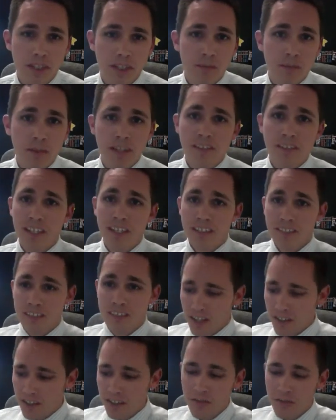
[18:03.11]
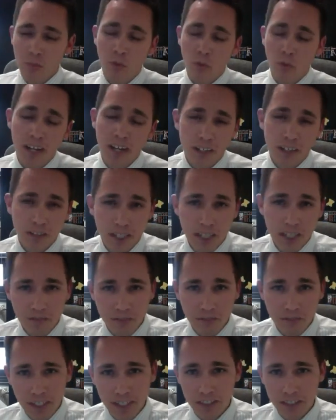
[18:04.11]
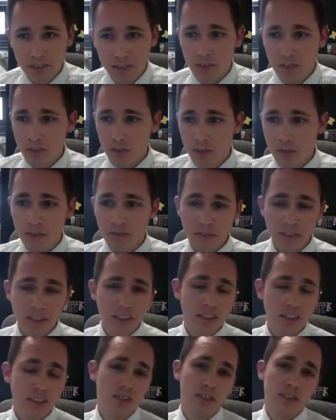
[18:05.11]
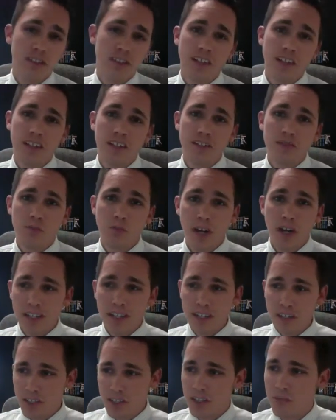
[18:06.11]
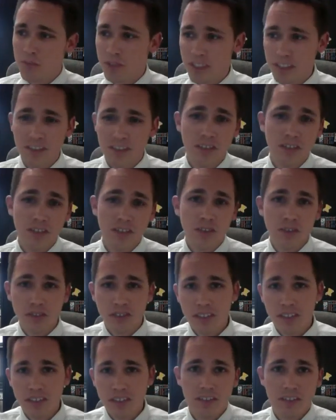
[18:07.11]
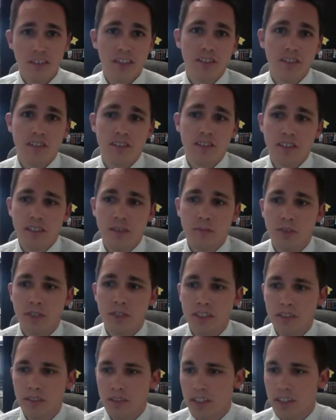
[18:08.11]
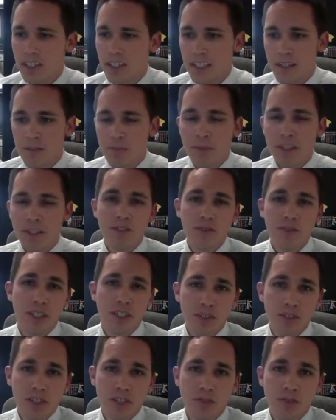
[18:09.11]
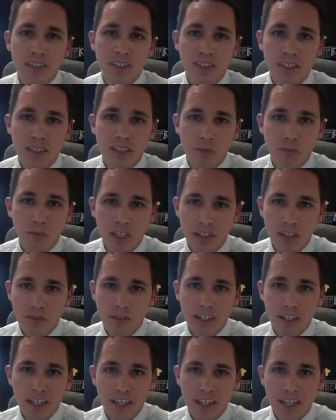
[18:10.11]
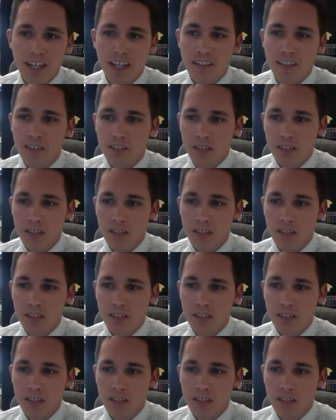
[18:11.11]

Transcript: They might say, tell us why you'll add value to the field, or tell us why you're committed to such and such a subject, or make sure you're addressing whatever they ask.